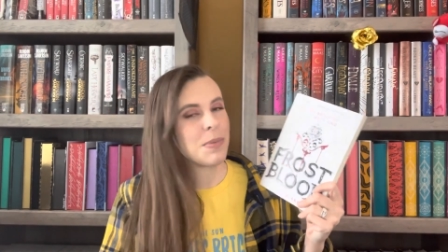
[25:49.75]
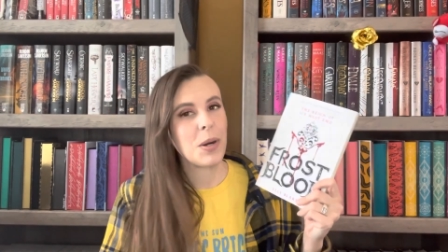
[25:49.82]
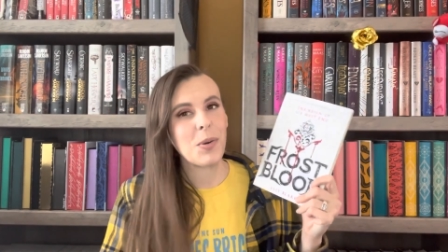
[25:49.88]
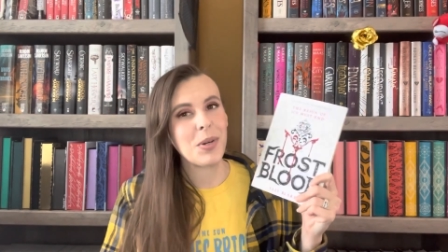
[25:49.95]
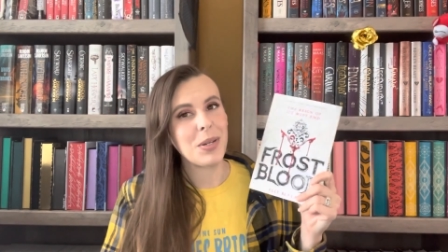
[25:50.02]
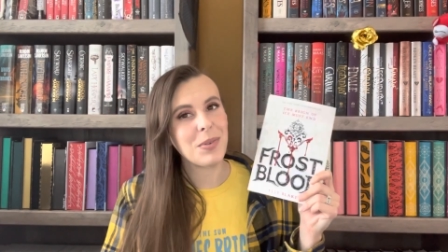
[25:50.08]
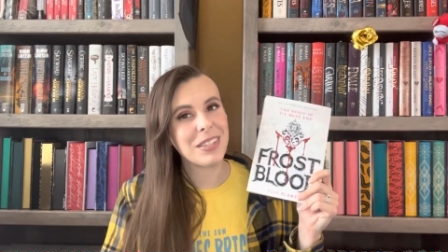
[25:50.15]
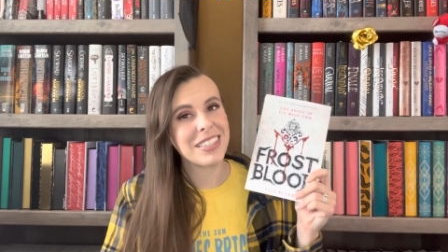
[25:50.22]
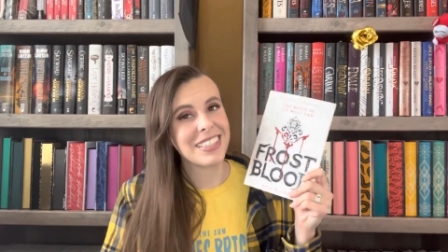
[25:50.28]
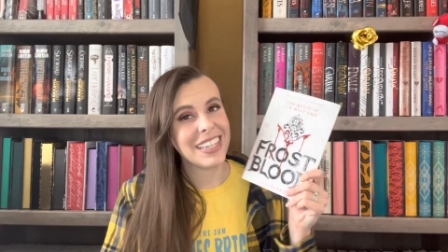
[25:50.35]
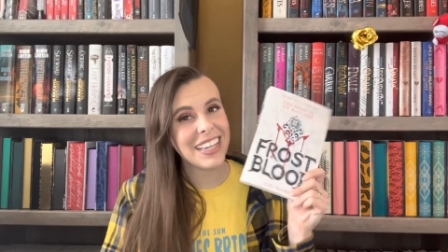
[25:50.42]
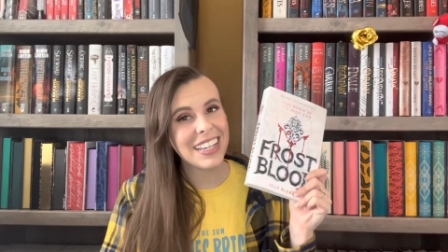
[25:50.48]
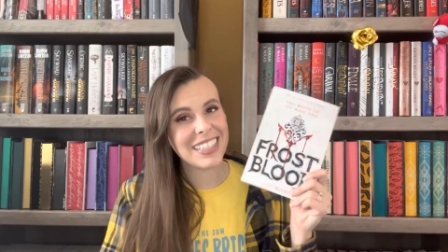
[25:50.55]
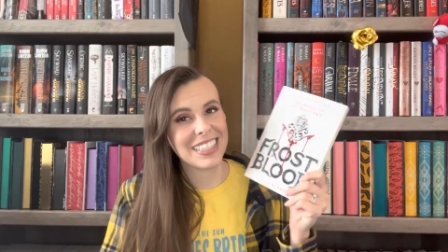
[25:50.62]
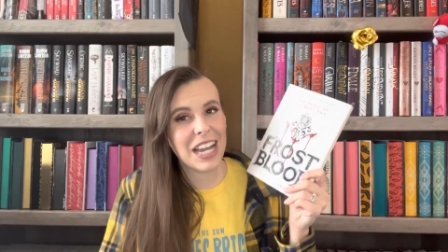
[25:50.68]
but we will
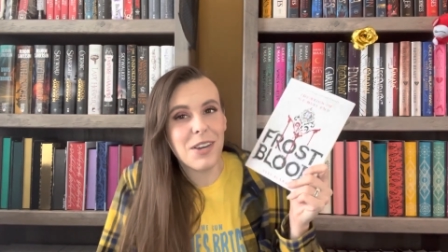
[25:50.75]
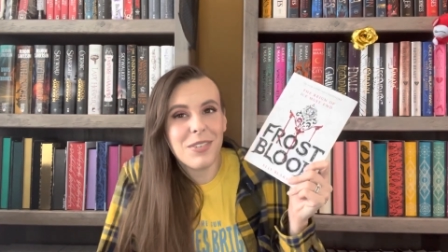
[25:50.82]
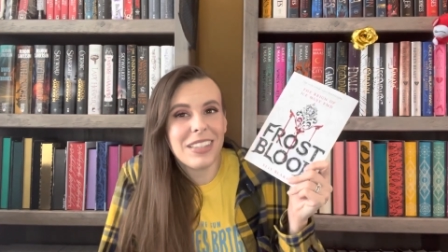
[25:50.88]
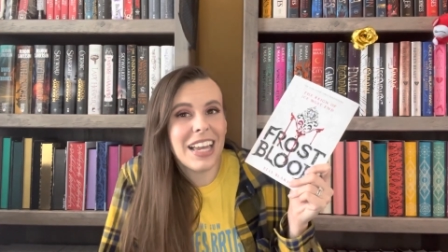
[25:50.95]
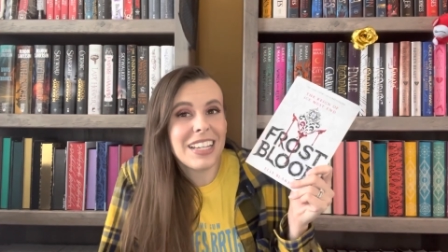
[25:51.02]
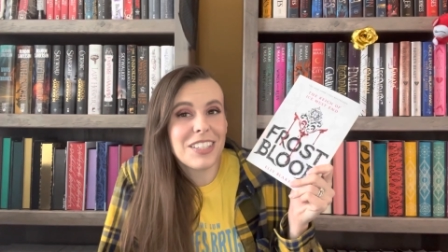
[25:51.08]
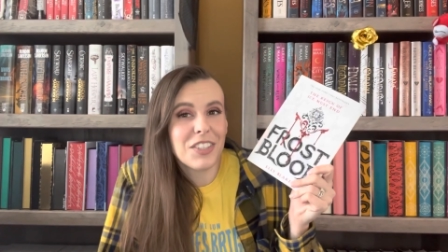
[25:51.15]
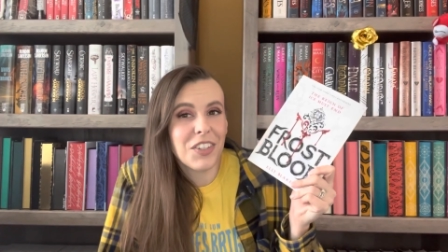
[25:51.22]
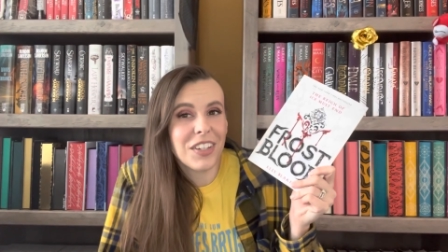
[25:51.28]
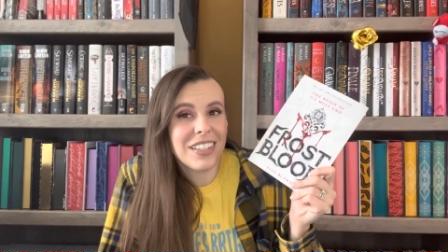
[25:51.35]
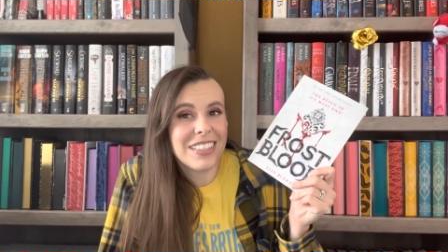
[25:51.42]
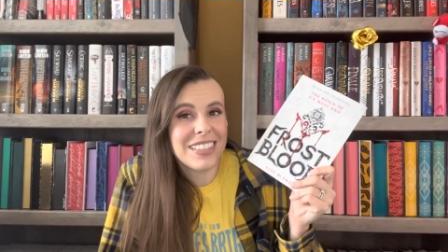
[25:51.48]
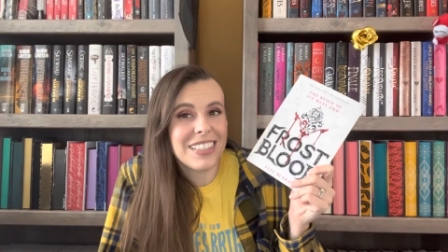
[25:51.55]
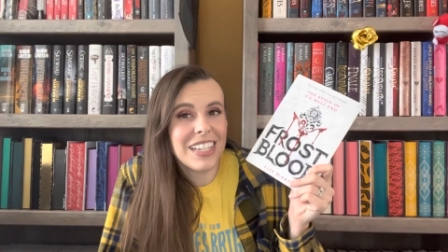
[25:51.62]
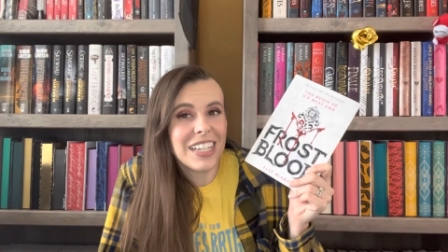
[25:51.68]
see, because I would like to start
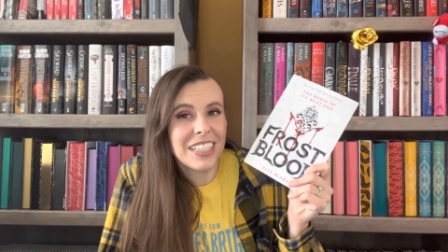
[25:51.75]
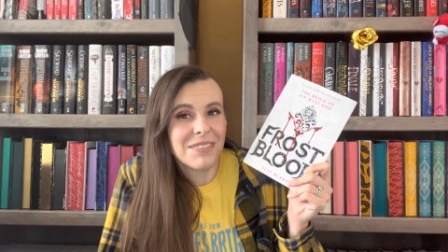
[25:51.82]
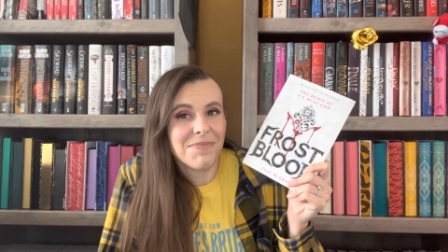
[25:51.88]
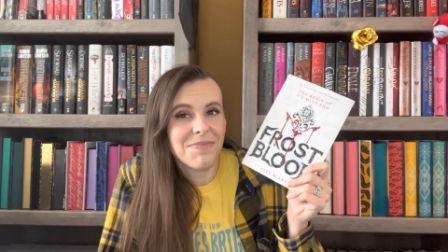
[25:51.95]
it this year.